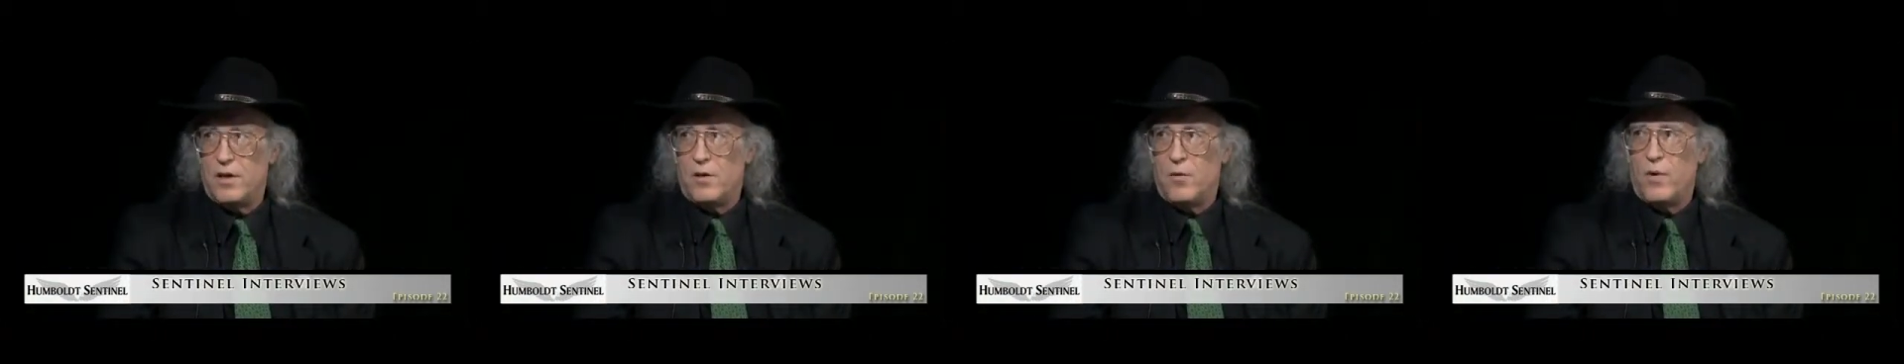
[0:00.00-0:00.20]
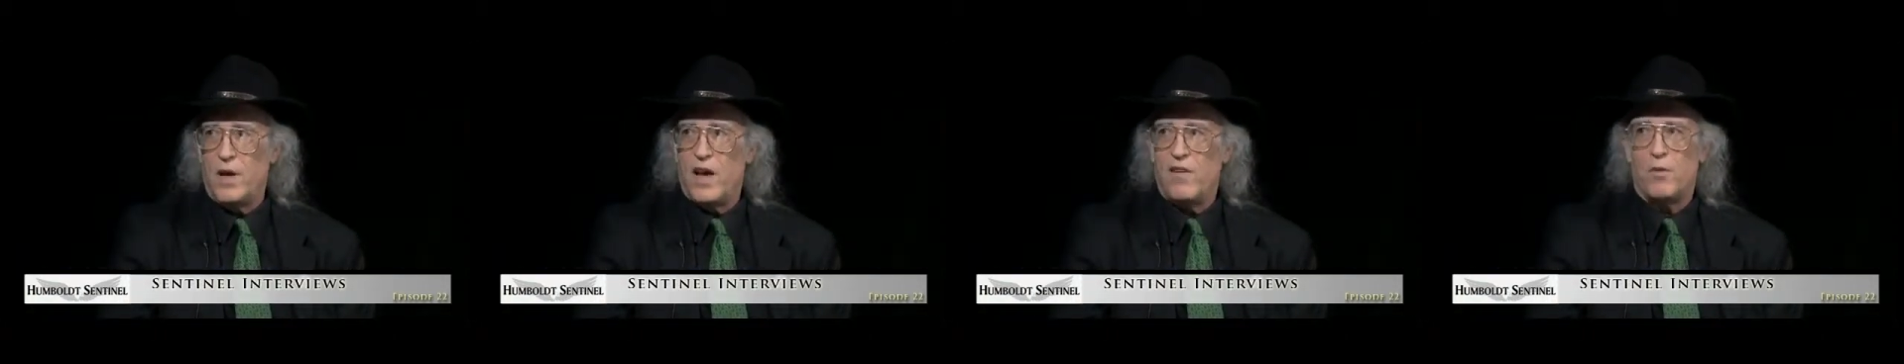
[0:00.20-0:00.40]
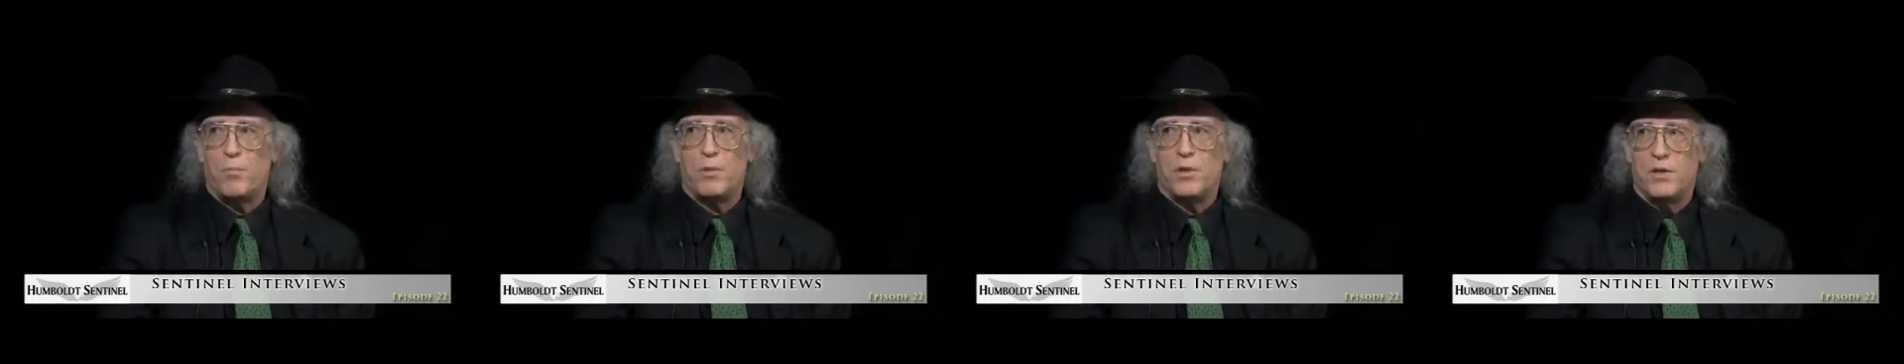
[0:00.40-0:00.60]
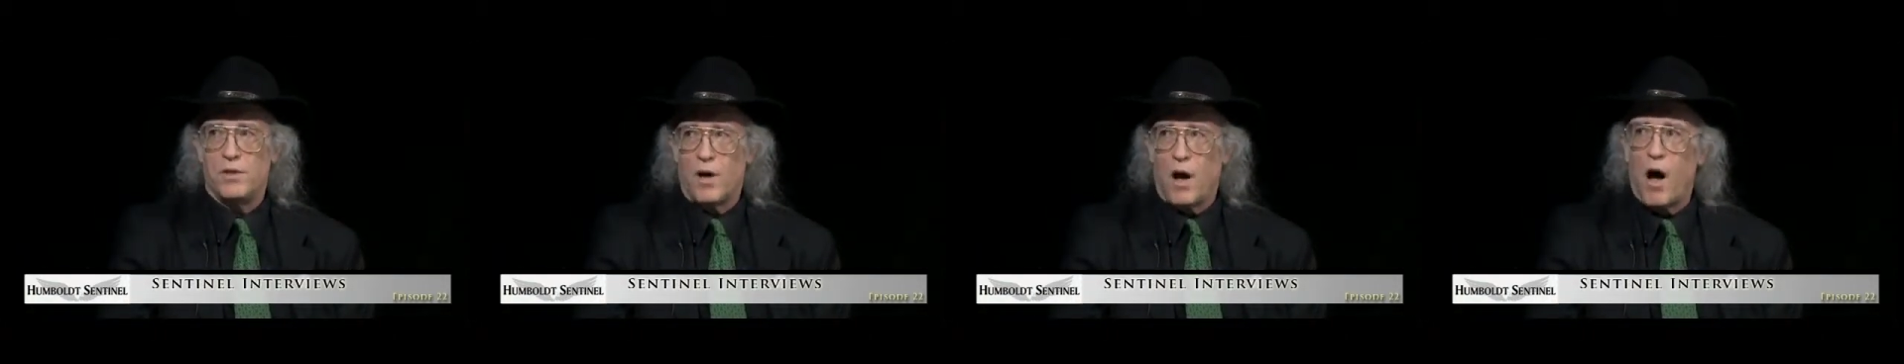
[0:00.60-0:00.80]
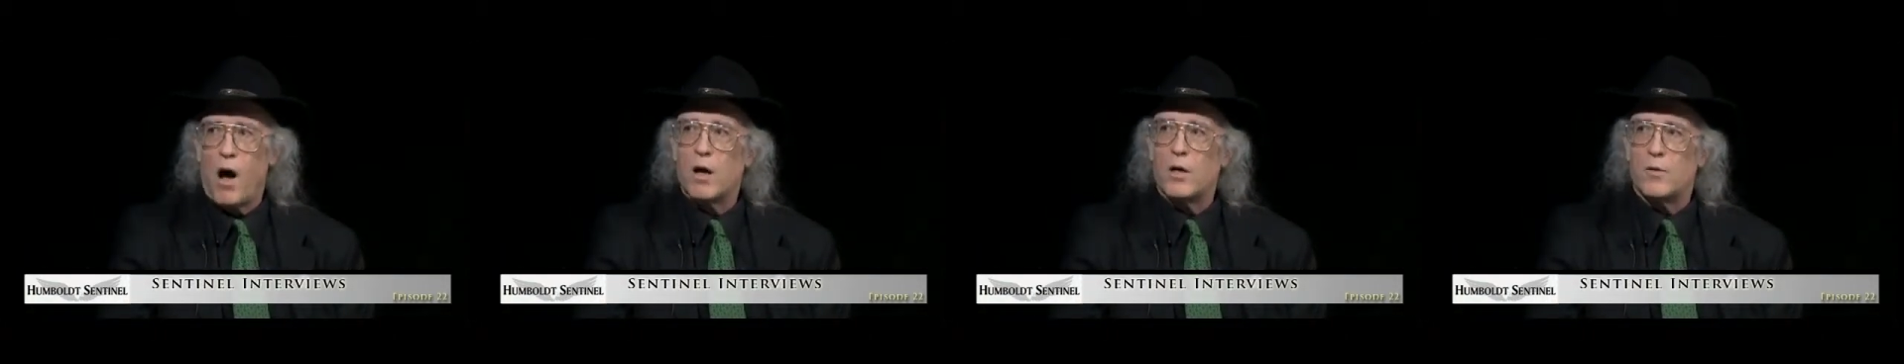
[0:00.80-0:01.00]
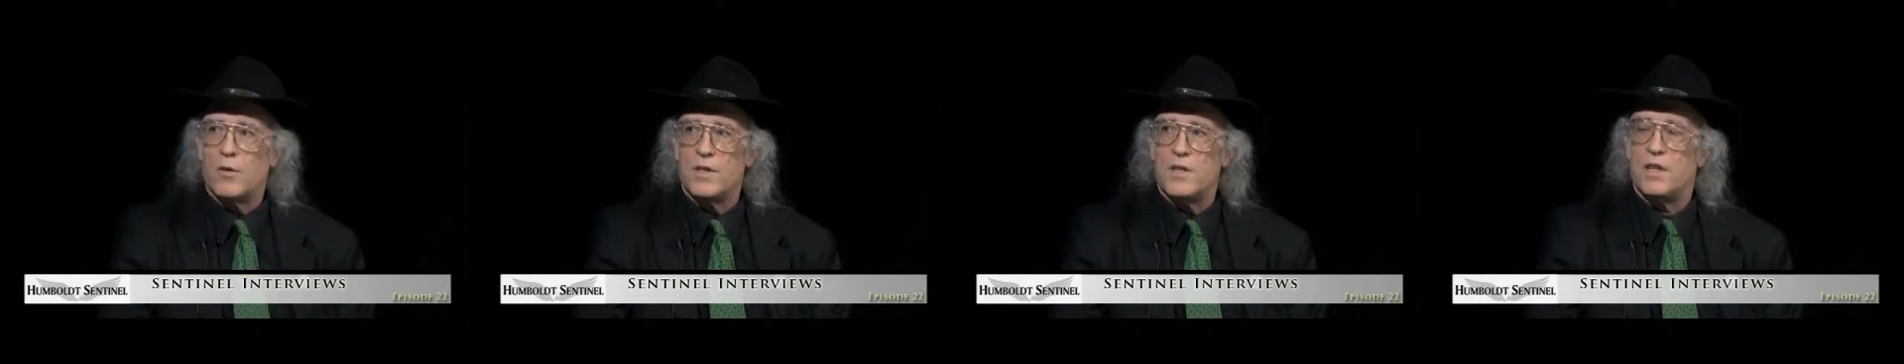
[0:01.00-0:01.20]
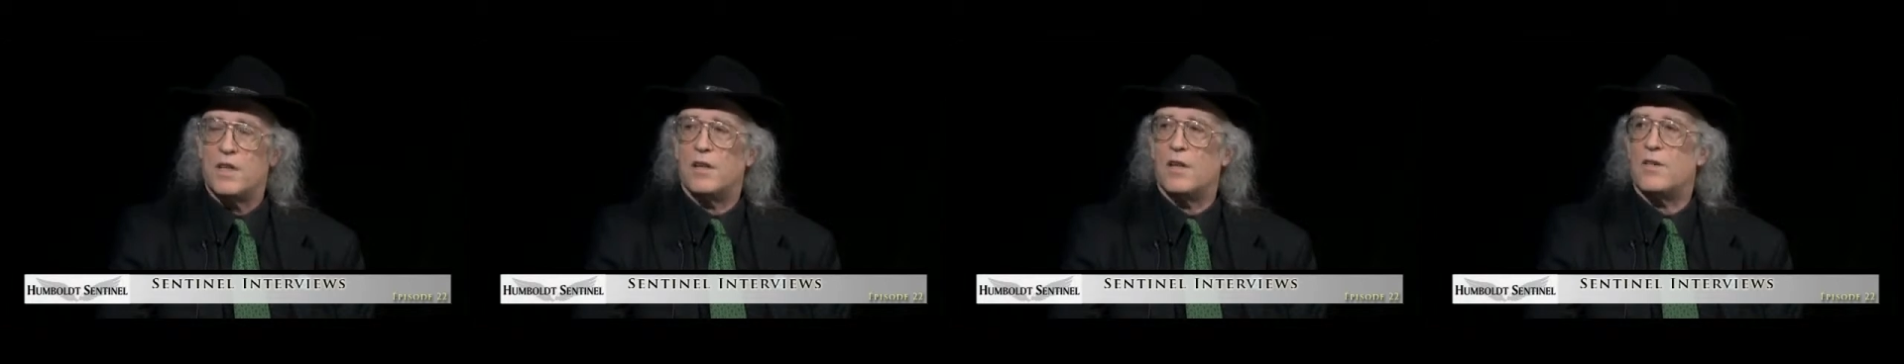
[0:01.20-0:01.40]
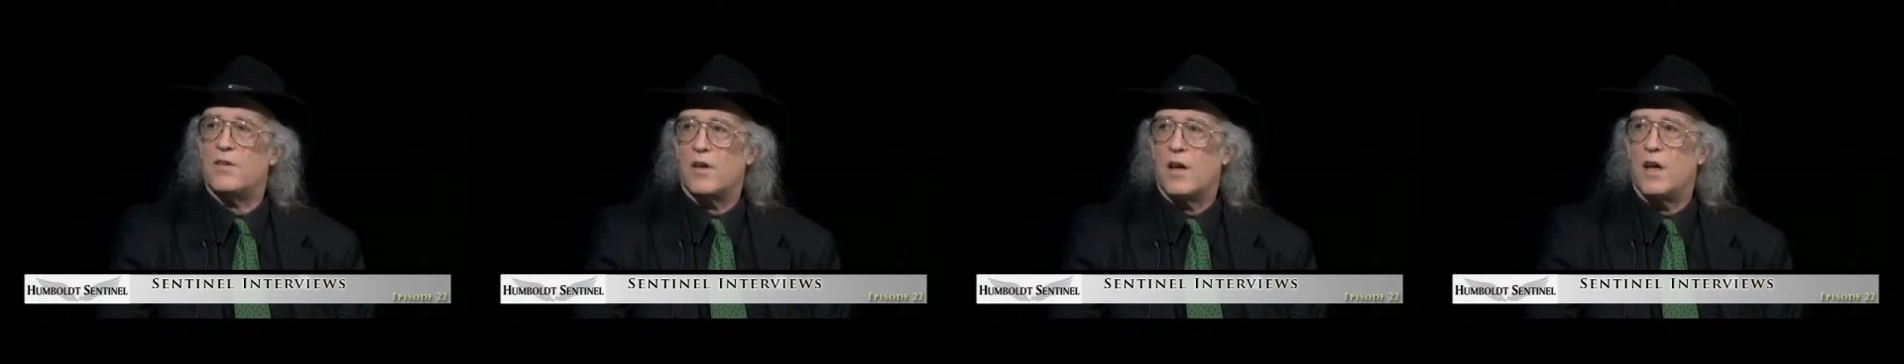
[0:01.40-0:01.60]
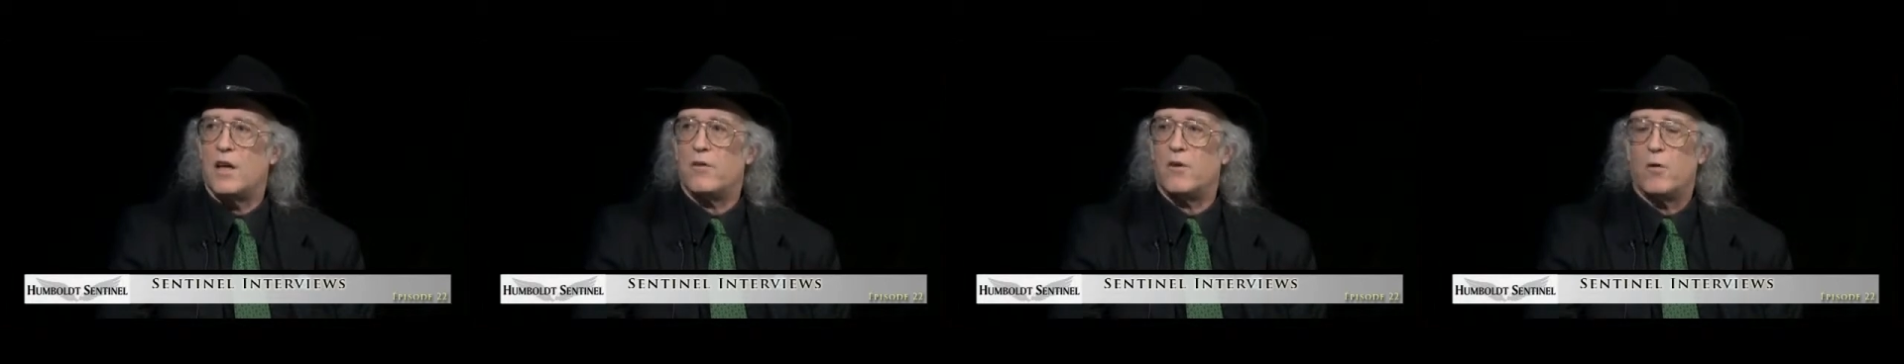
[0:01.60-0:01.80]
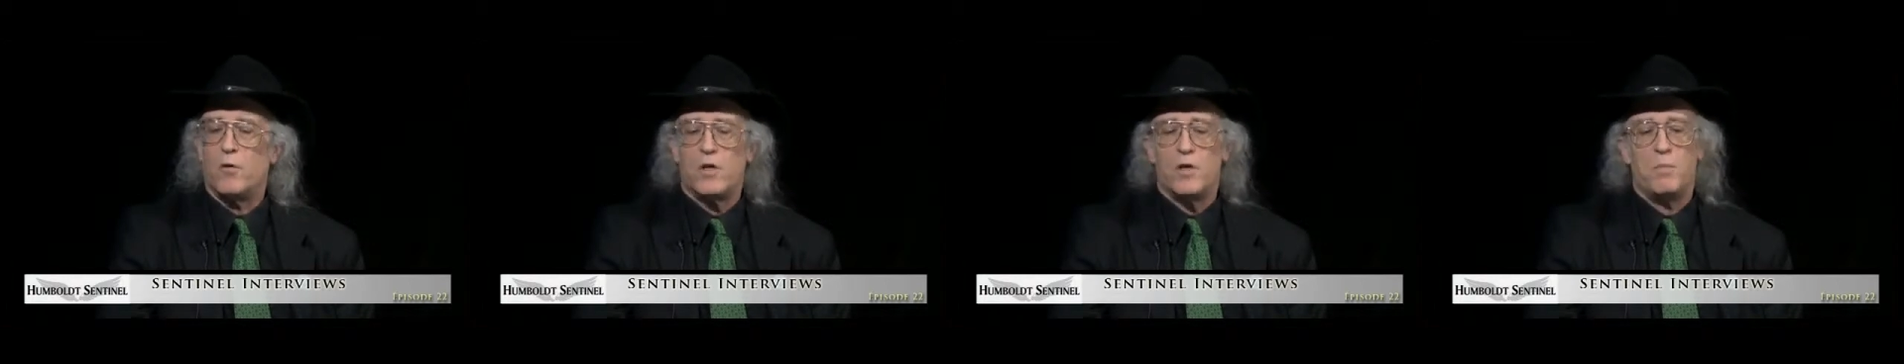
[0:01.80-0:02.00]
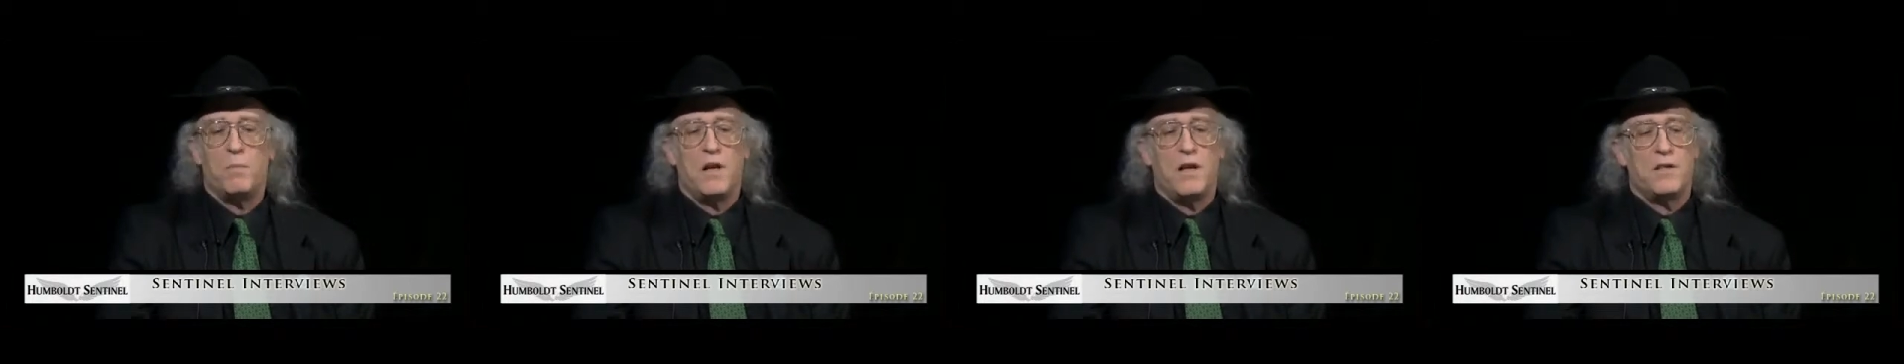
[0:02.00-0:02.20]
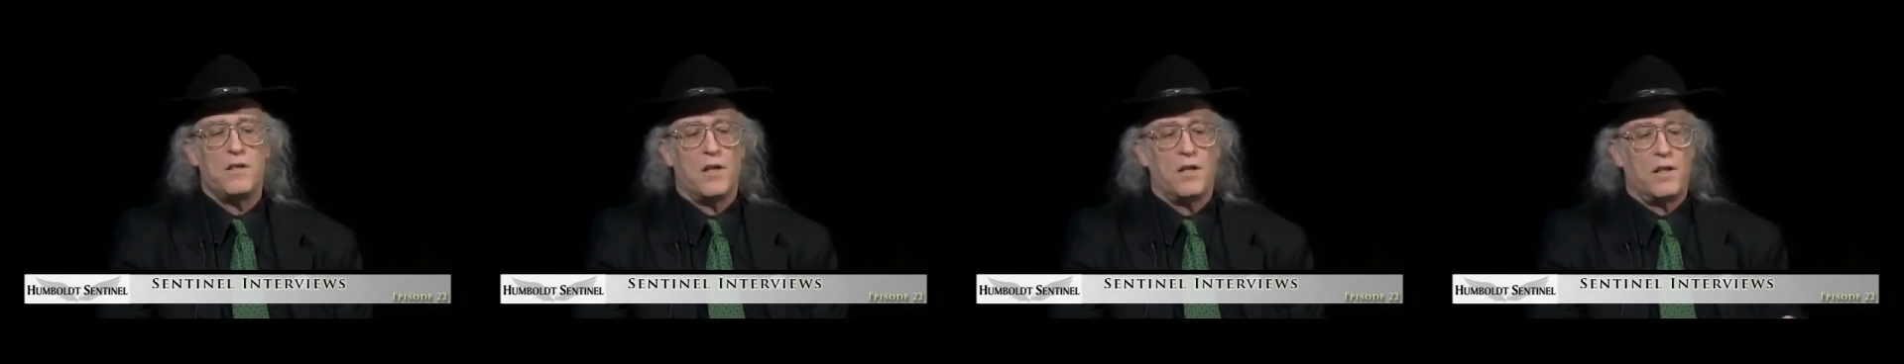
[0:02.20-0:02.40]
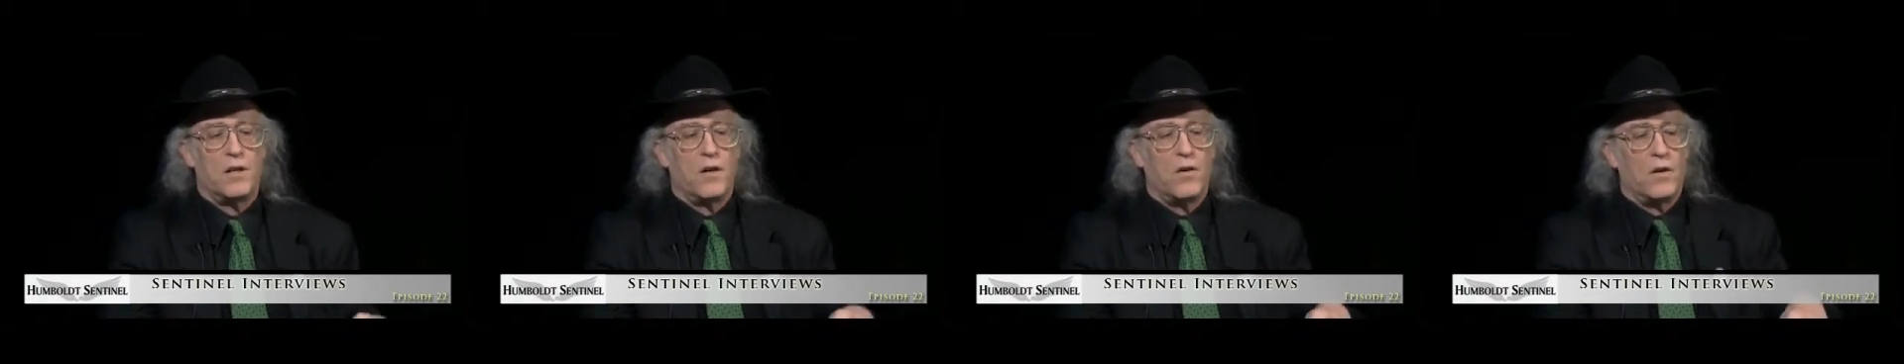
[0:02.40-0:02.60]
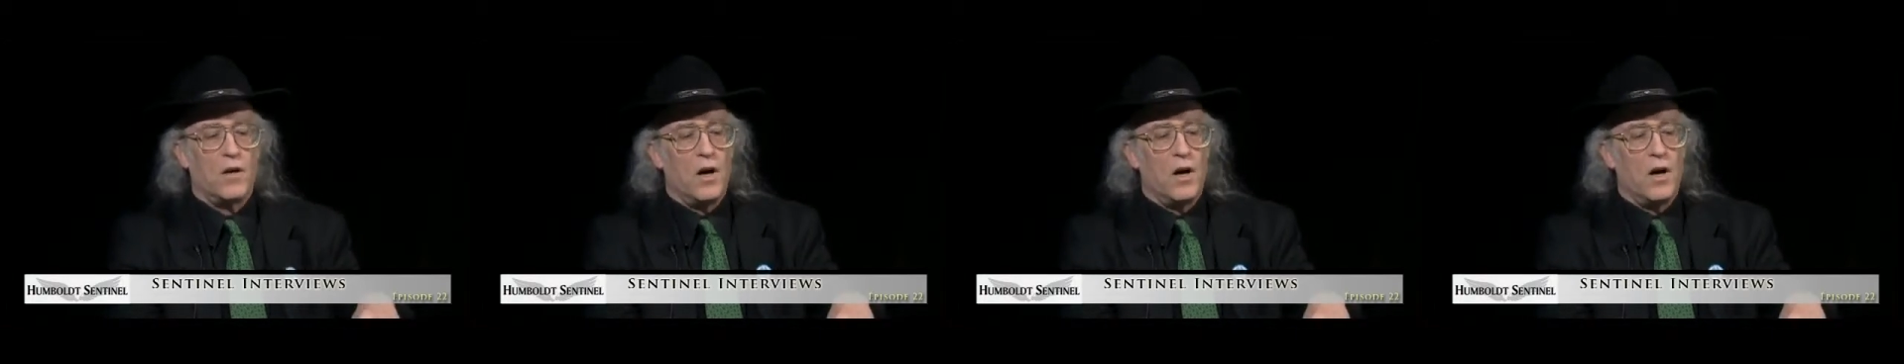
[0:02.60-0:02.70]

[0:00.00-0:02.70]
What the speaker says: We have a plutocracy in this country, which means that the